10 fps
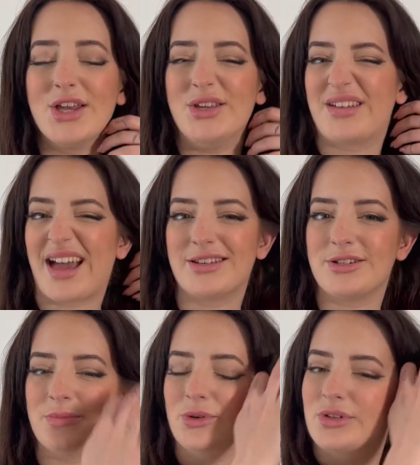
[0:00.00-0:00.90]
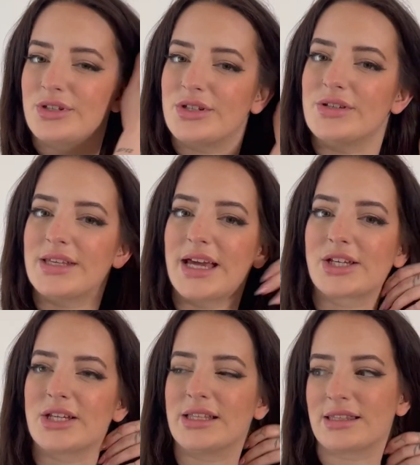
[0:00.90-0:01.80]
You can do more than two
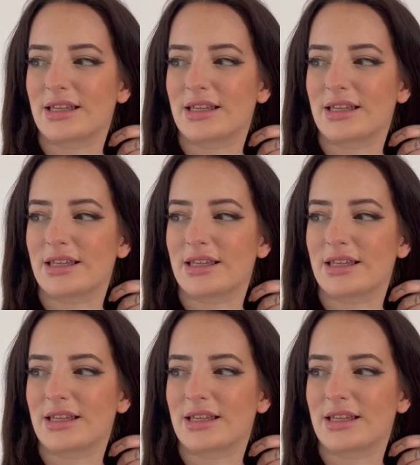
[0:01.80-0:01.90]
sections.